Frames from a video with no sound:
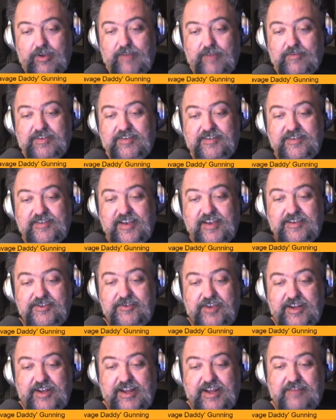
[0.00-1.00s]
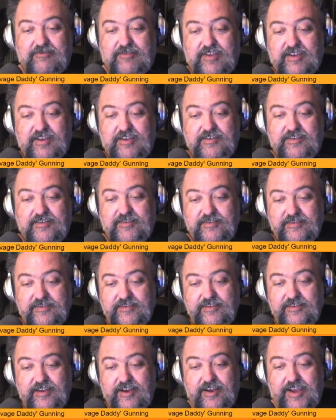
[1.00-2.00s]
Every success you get after this
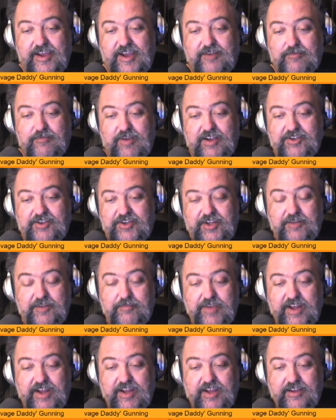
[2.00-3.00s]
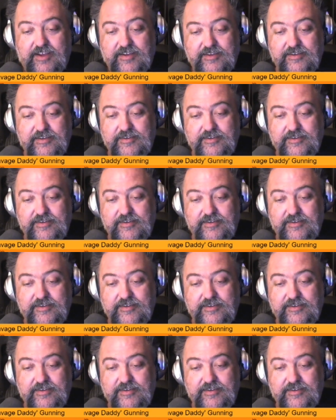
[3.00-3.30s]
and raise, you get a Benny.